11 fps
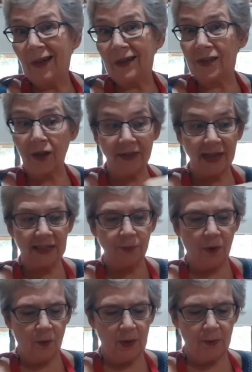So that's
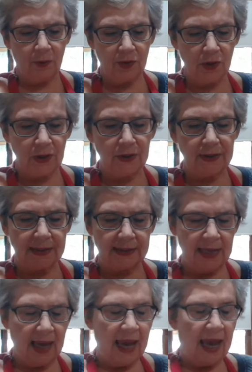what we will use.
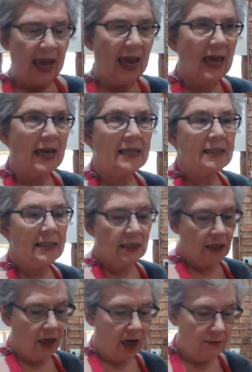And
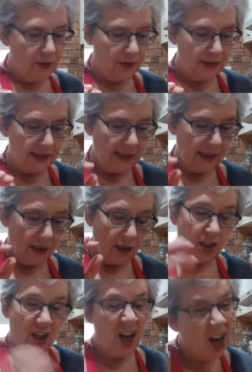I'm using
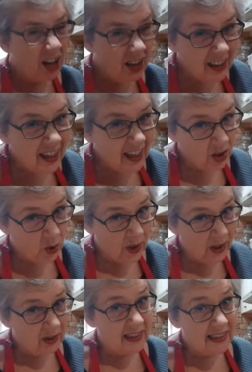coconut
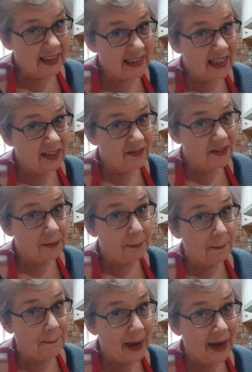oil instead of the
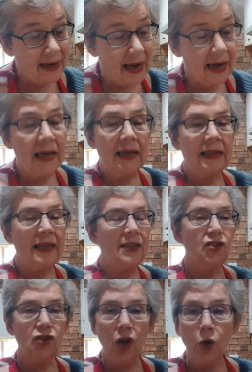butter. Now,
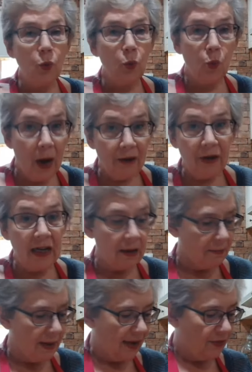don't worry
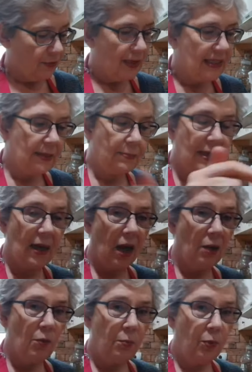about the recipe. I
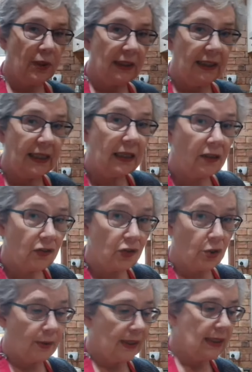will put a link
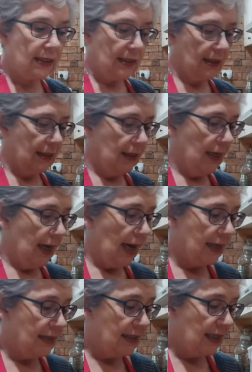to it
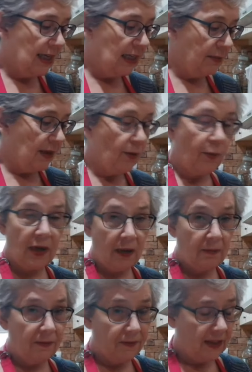underneath me when
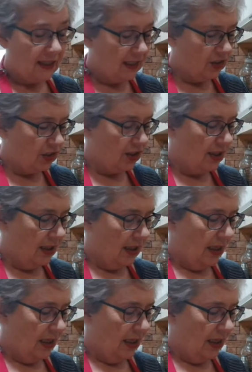I'm finished.